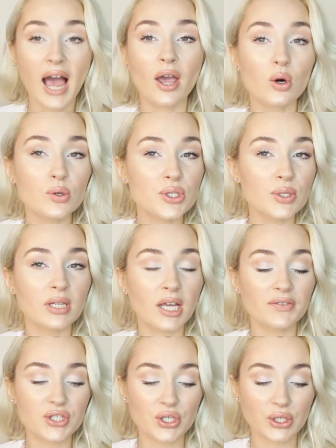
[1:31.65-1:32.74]
I also
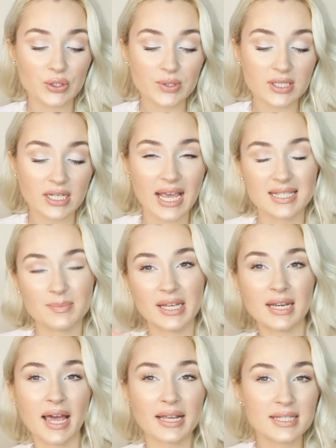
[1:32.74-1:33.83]
love to use it as my
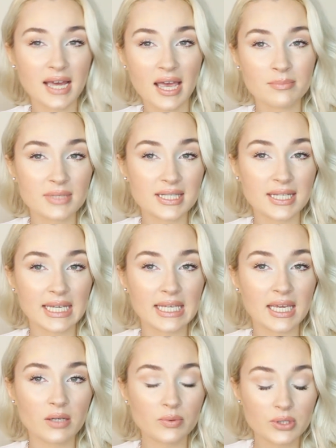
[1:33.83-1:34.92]
nighttime
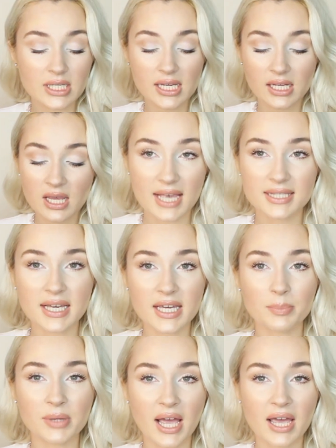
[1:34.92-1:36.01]
skincare routine. As I
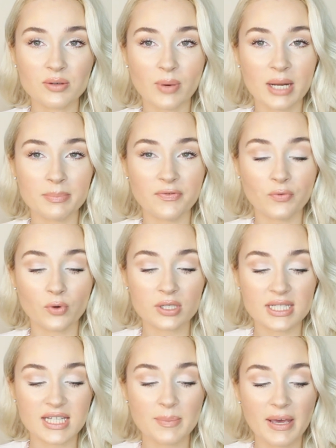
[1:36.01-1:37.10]
apply it right before
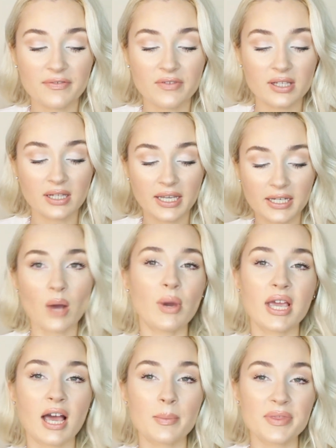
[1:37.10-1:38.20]
sleep, I feel like I
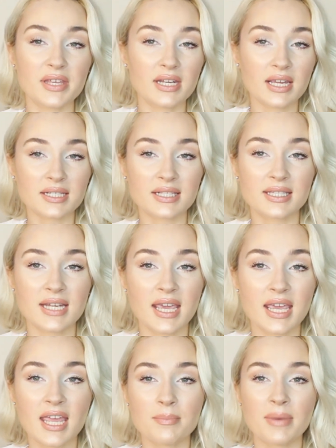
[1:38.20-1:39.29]
wake up the next
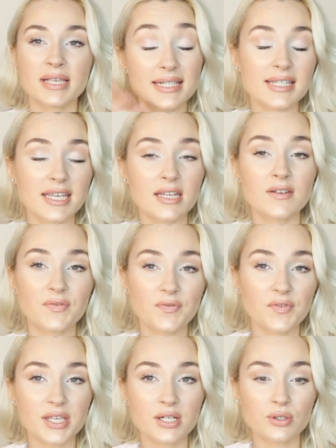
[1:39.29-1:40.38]
day and my skin
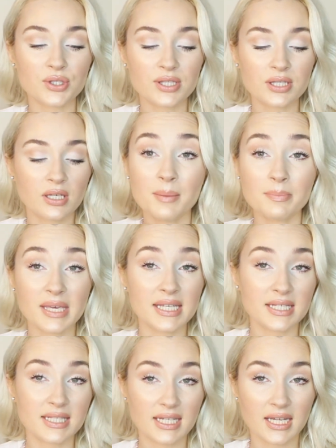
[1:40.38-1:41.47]
feels
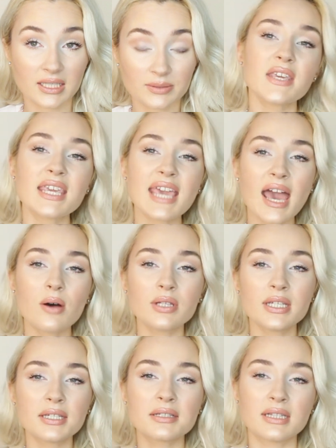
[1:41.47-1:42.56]
amazing. The
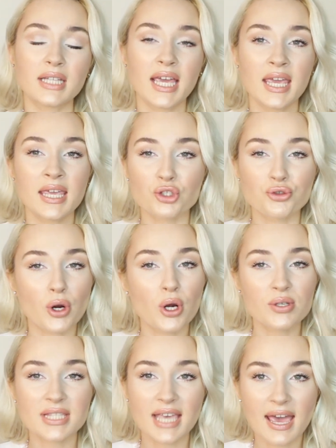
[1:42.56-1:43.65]
Cowling Clay
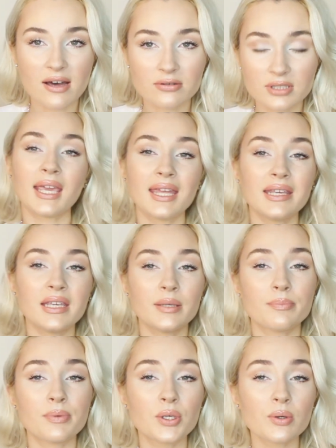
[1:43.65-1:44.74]
draws out any
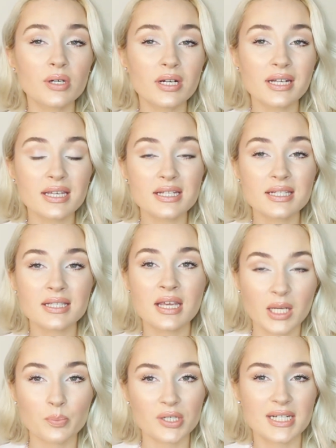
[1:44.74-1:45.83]
impurities.
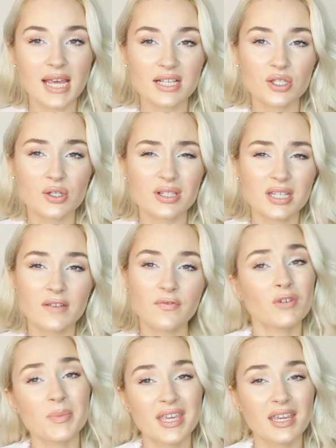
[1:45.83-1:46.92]
It protects your skin
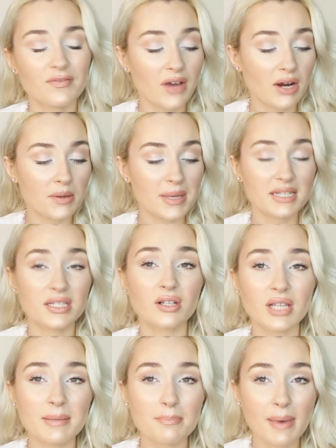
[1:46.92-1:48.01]
from the environmental
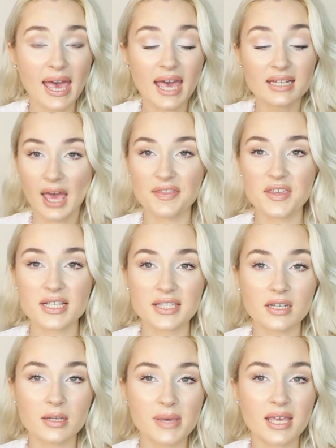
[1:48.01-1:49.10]
impact. I think it's
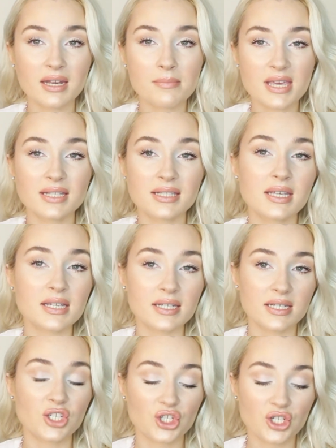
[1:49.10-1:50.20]
going to be an amazing
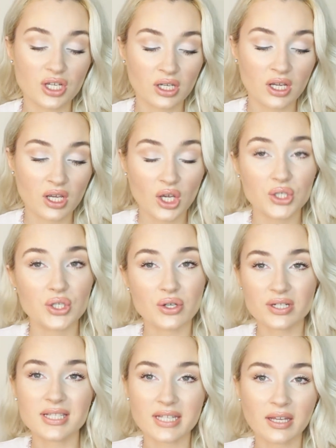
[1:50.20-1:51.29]
addition to
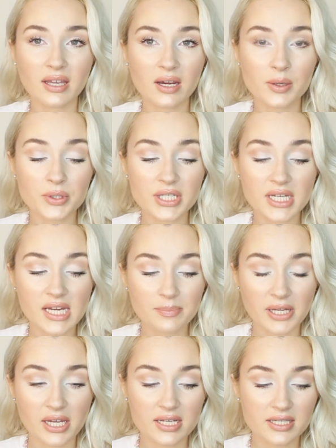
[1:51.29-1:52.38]
your skincare routine,
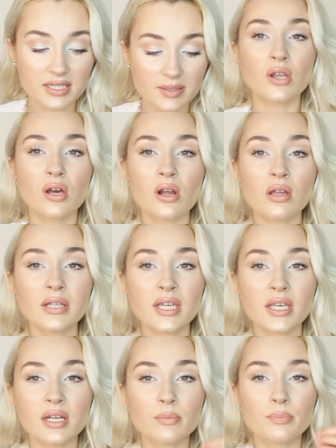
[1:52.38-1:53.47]
because not
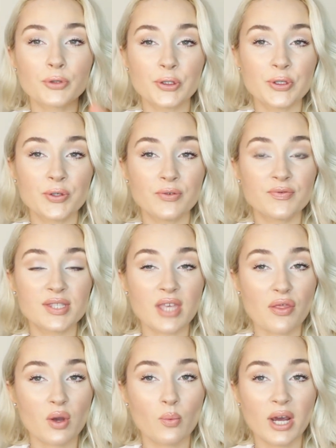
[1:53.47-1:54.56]
only it improves
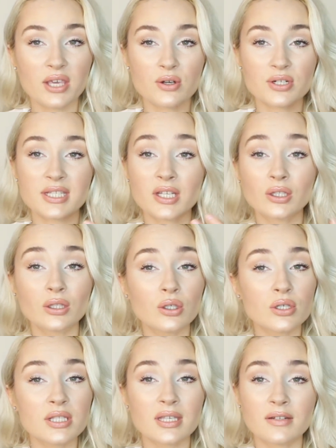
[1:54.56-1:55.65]
the way your skin
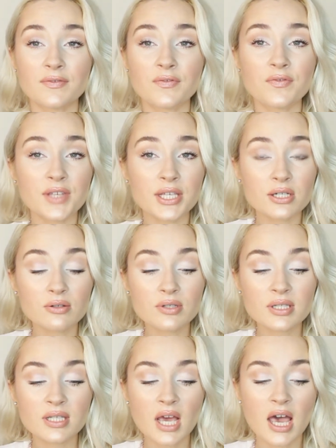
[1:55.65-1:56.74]
looks and
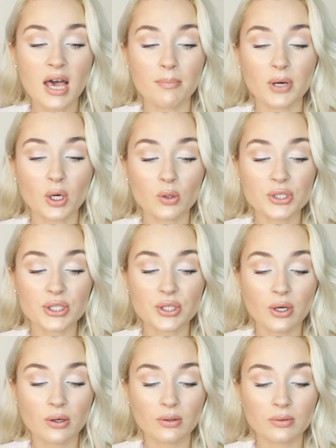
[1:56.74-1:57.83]
feels, but
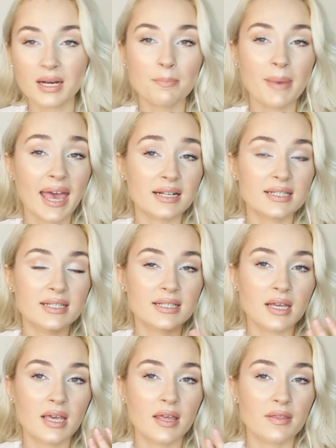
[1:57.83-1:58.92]
also it
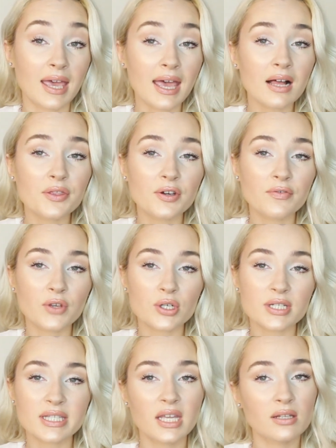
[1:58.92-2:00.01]
impacts the health of your
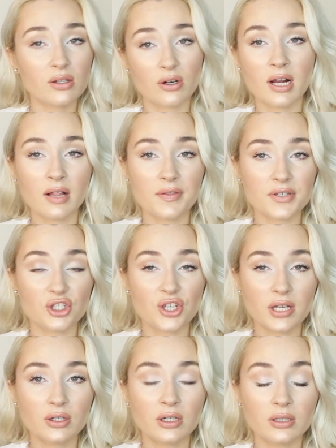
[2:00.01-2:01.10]
skin and your health in
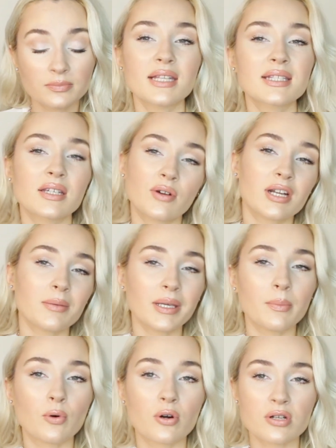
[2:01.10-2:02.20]
general. It's incredibly
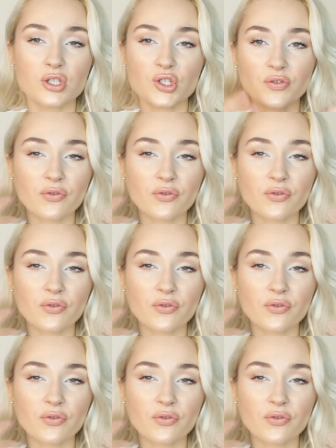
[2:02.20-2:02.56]
important to